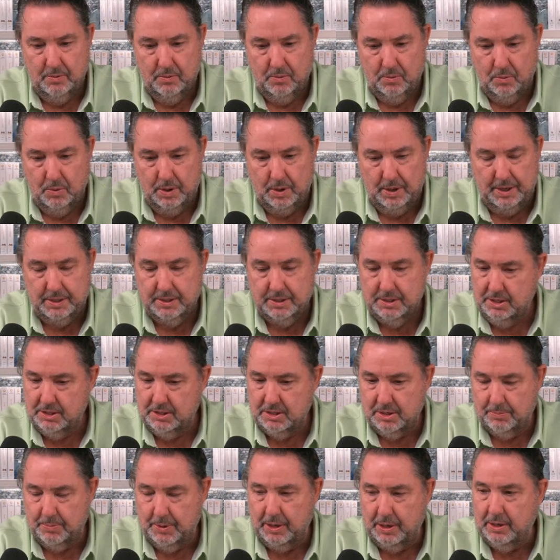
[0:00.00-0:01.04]
when I
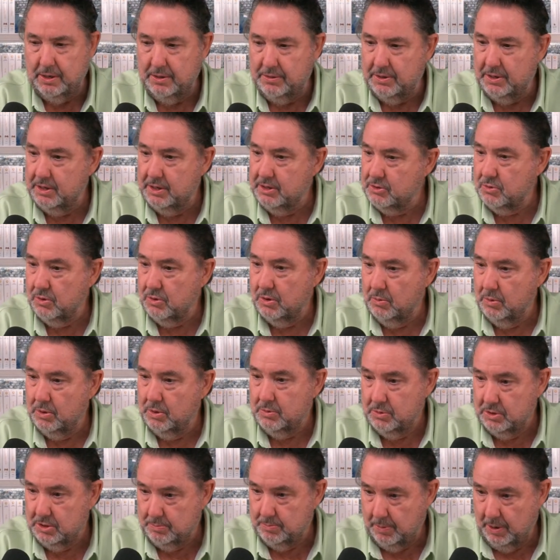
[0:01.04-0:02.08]
anticipated that Israel
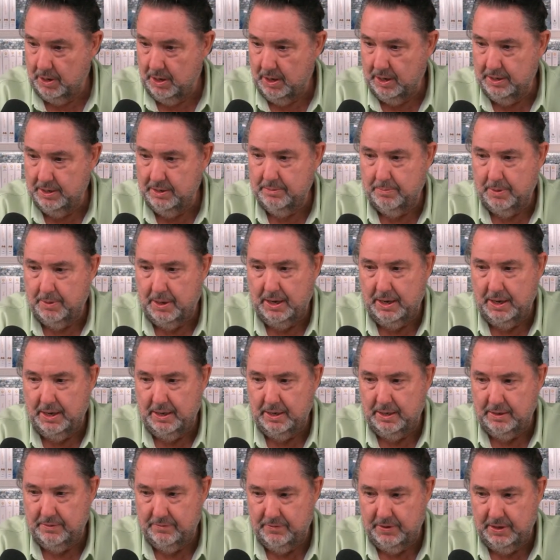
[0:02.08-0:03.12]
would respond by
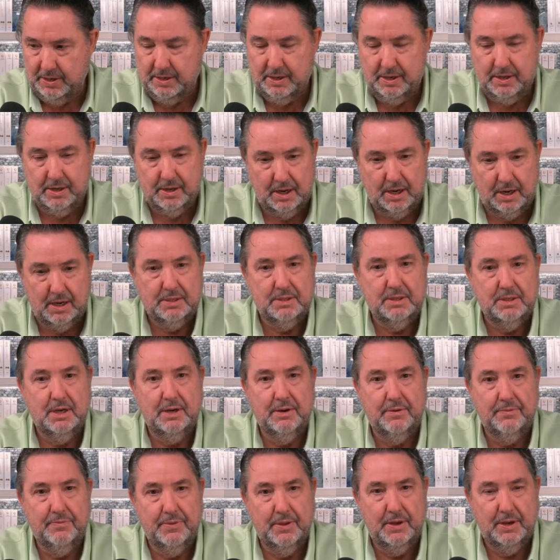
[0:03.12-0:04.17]
invading
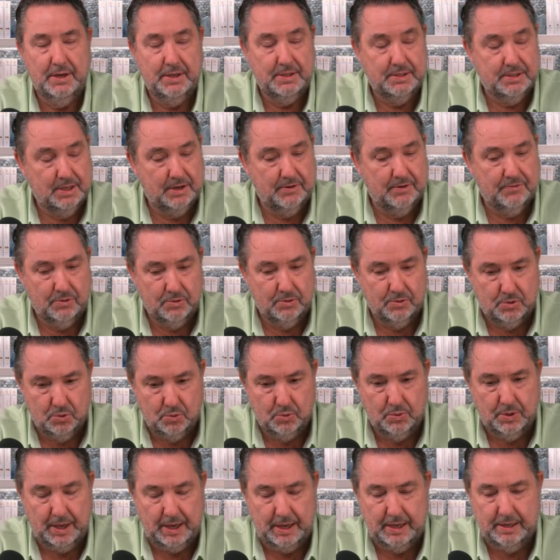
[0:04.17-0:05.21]
Gaza. And I said, if you
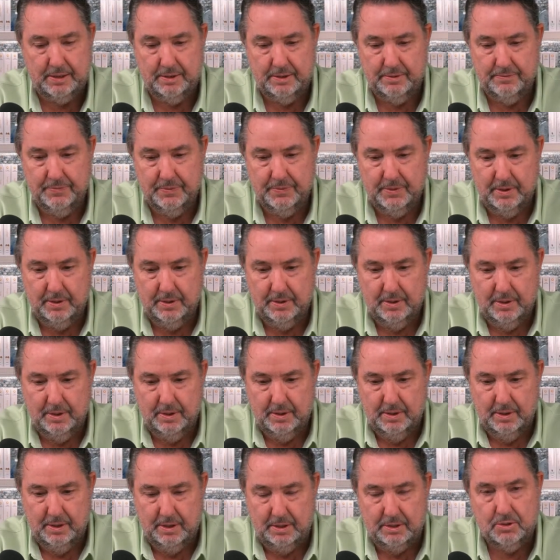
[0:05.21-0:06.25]
do that,
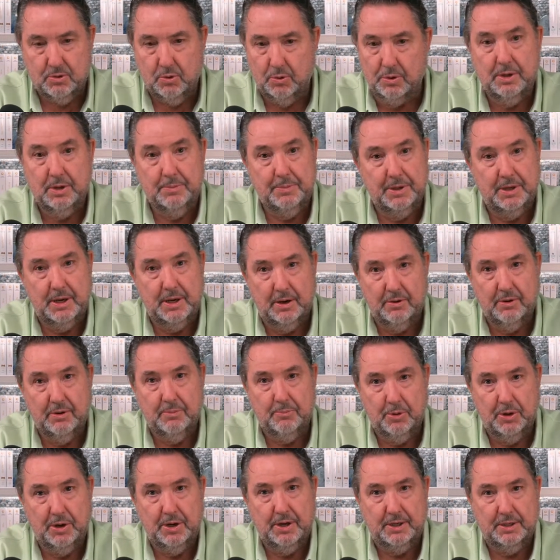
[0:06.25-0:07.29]
it's going to be
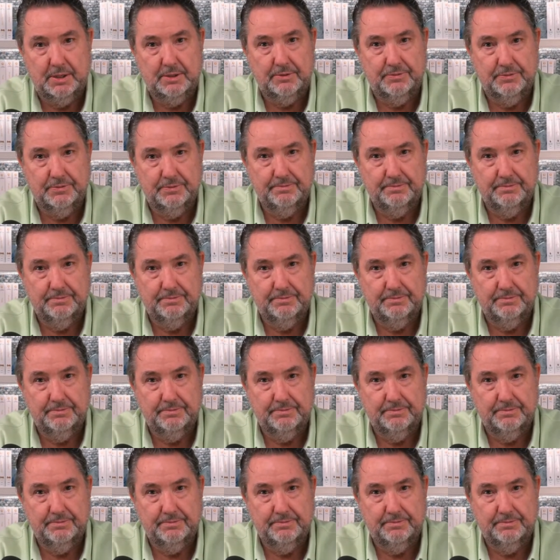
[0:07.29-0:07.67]
counterproductive.